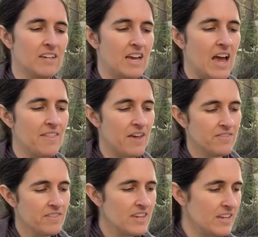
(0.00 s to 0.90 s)
and then
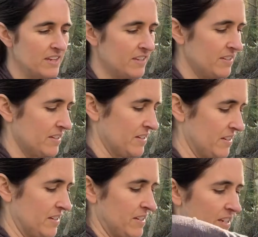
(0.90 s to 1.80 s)
these
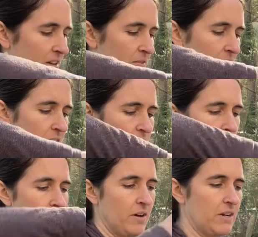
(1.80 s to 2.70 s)
down
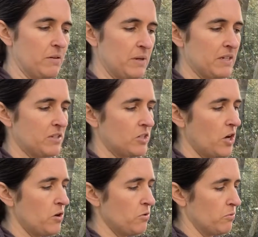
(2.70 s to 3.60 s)
lower are going to be its
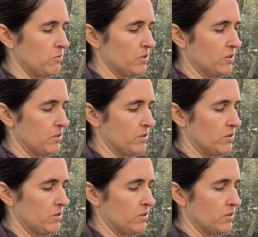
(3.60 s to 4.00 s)
toes.